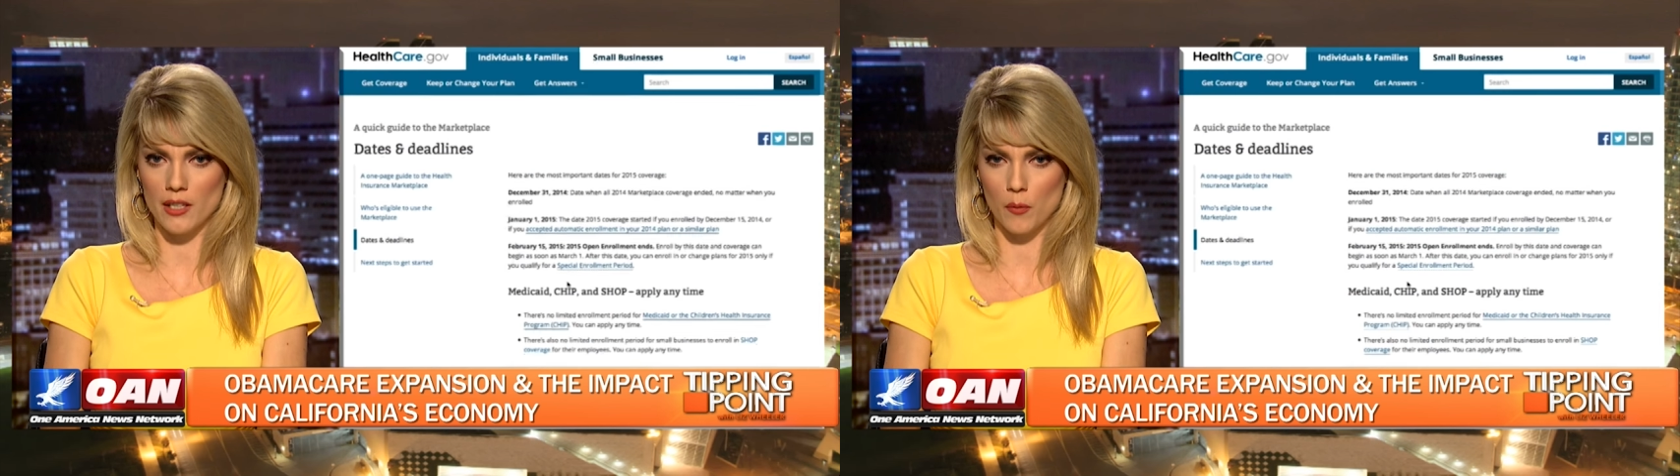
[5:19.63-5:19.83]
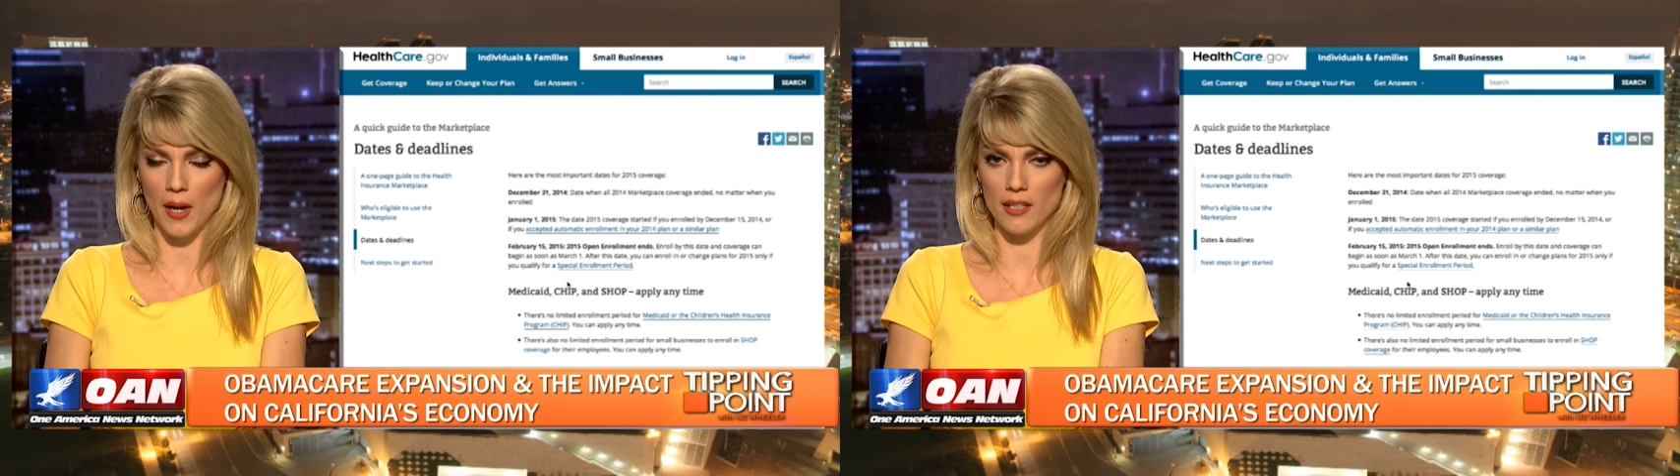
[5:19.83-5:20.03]

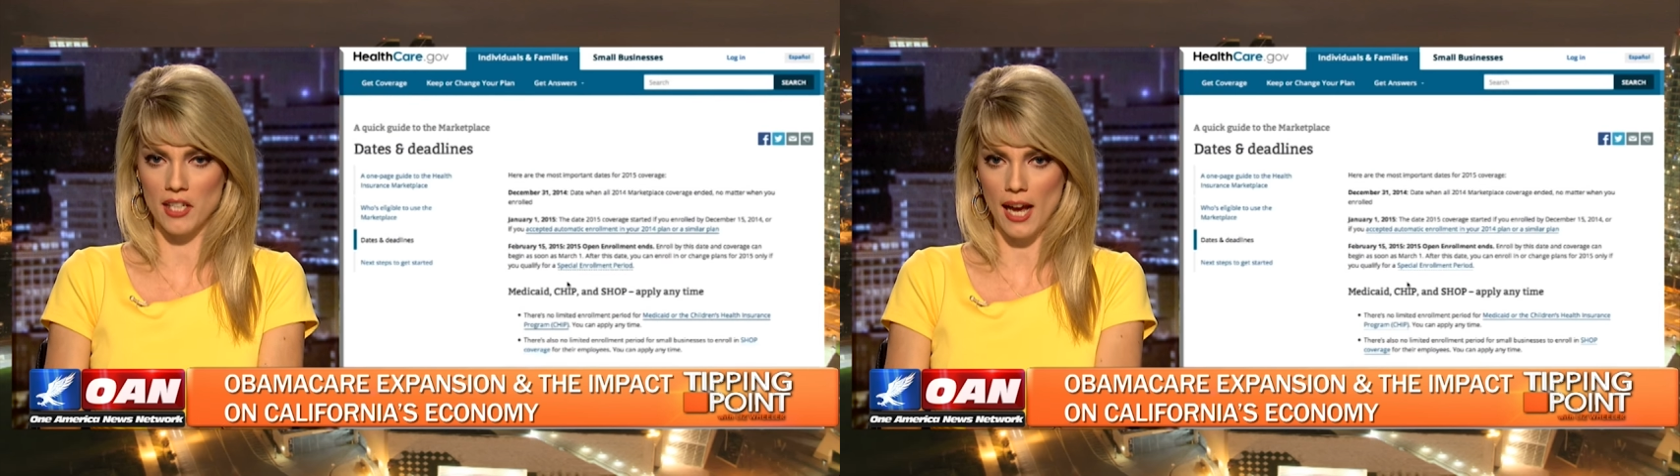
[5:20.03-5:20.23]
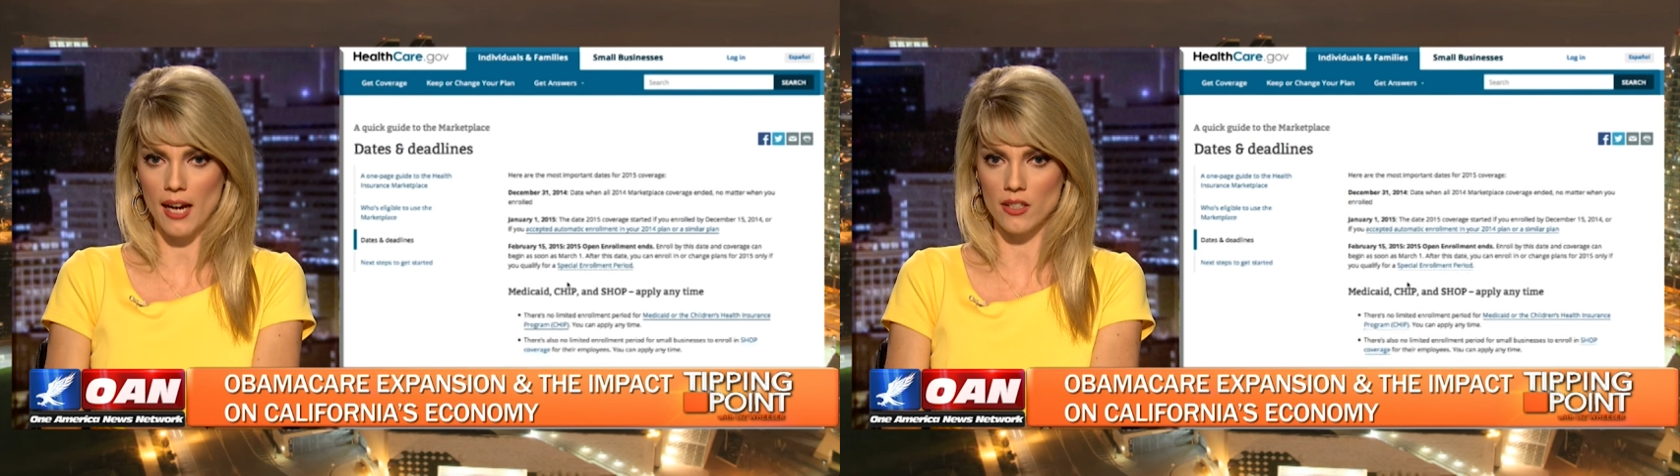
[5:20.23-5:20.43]
to pay
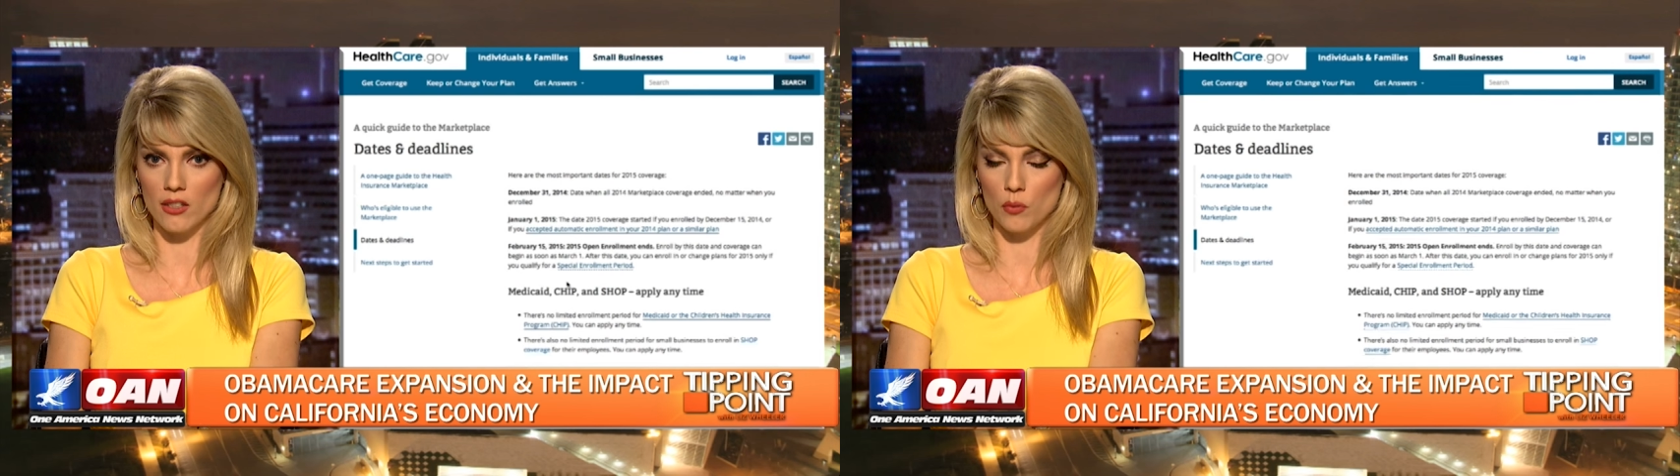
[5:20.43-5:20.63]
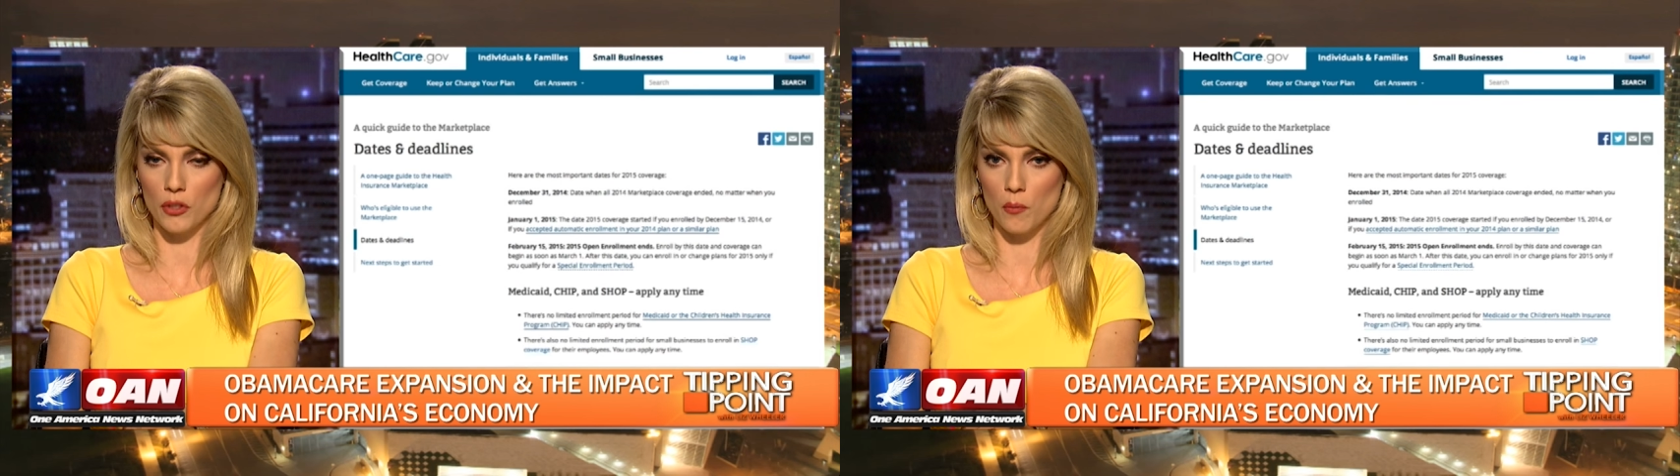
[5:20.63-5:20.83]

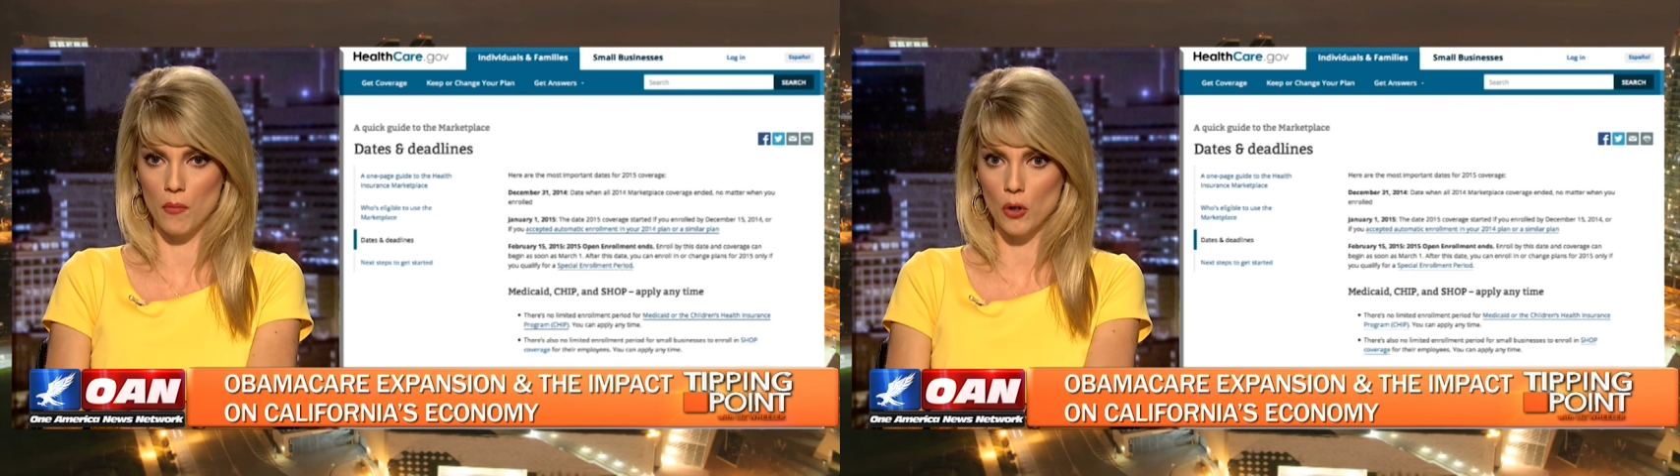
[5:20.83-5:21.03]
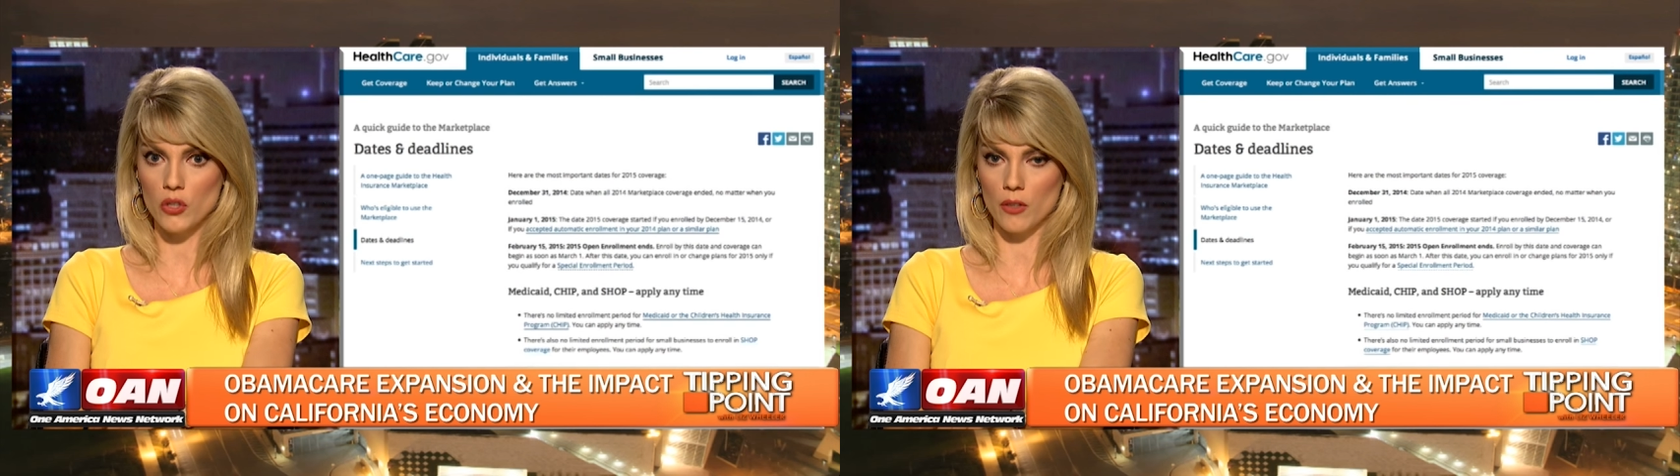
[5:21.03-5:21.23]
taxes, which
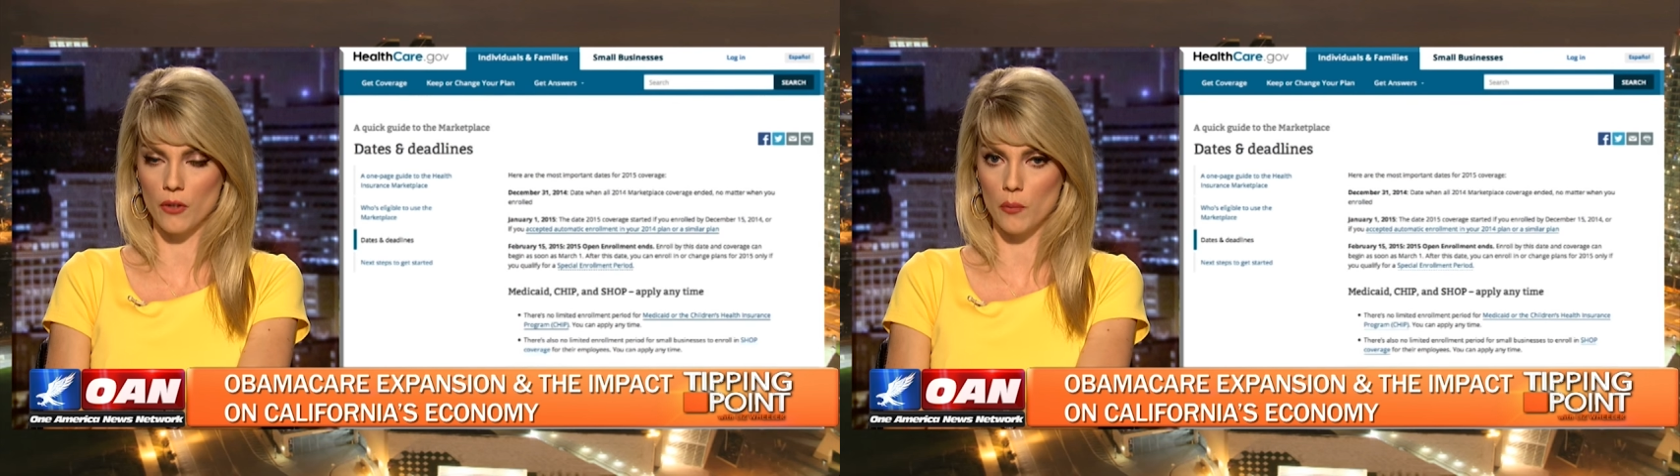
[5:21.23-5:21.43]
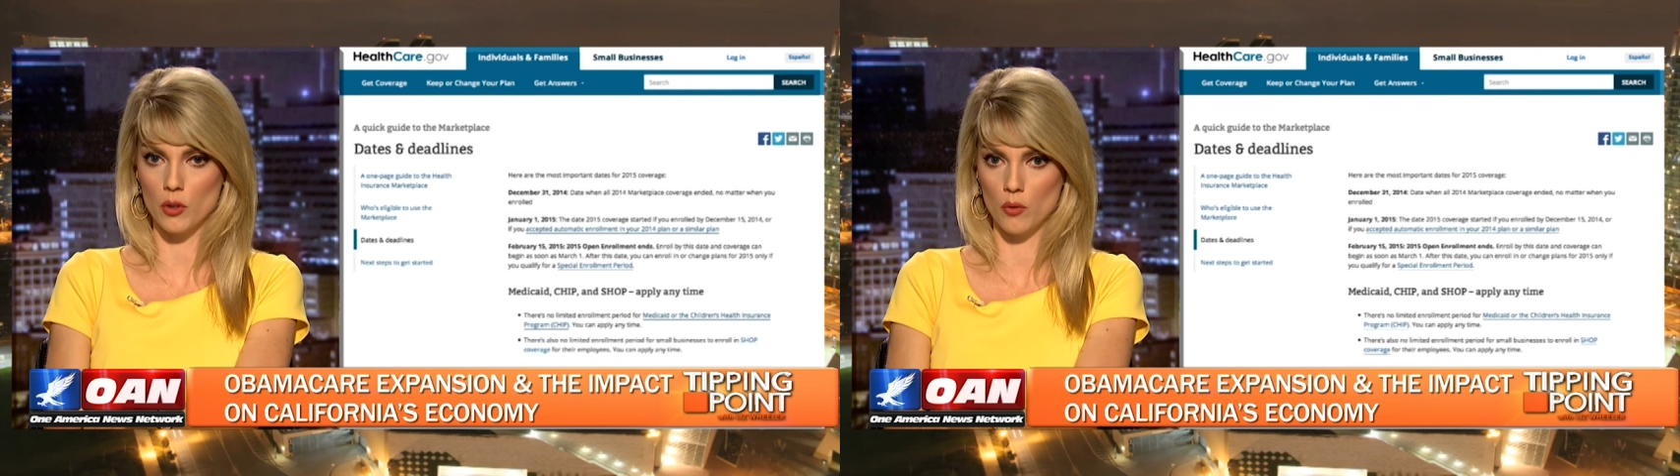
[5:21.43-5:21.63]
most of them do